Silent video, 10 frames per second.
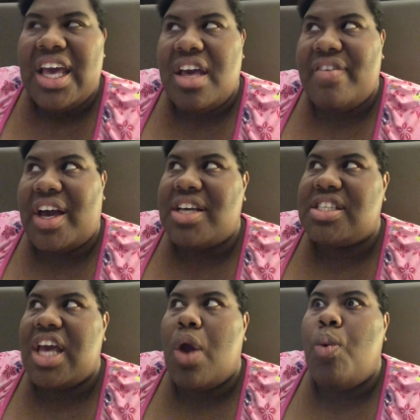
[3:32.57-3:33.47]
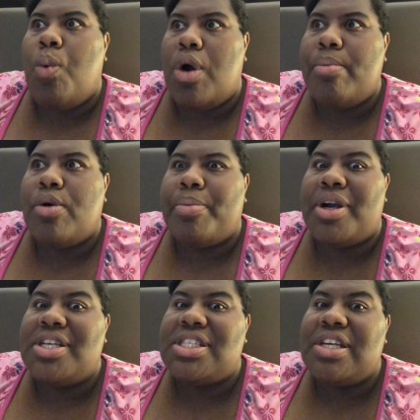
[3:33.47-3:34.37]
If I could say one more
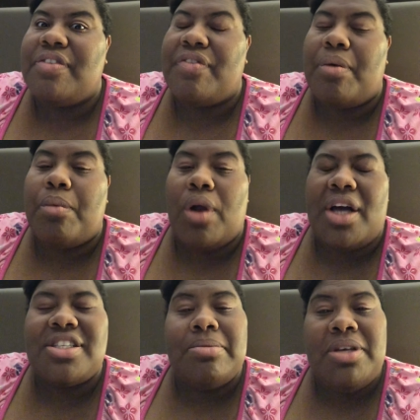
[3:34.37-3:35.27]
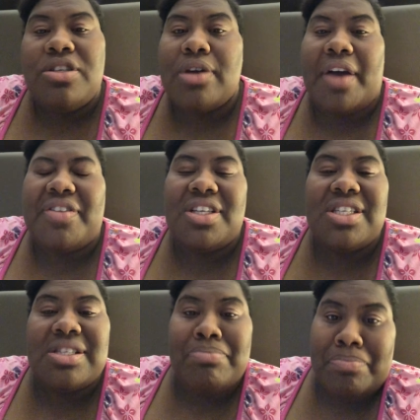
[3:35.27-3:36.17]
person from Raw to be drafted
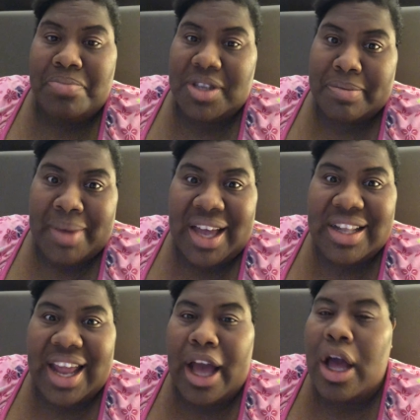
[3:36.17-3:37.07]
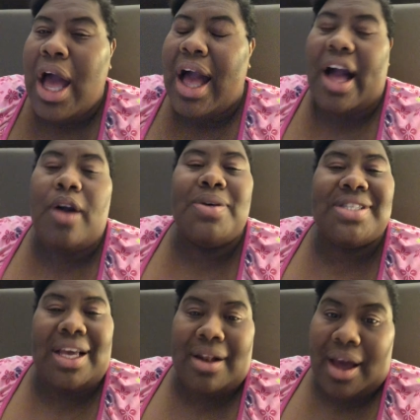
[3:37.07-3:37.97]
to SmackDown, I would
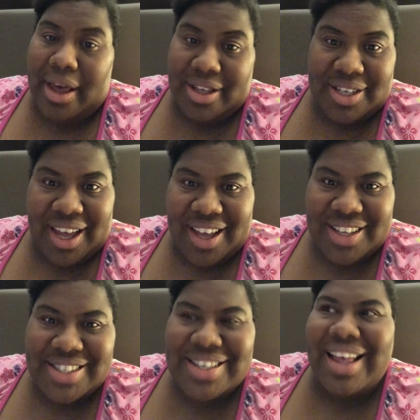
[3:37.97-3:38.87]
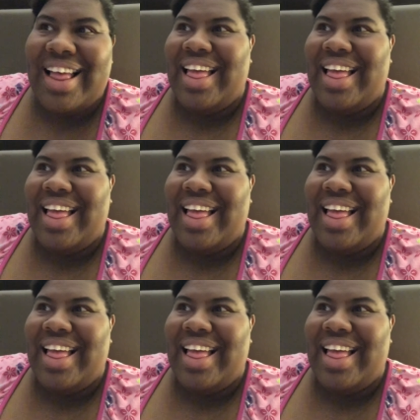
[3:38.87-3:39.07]
say Nia Jax.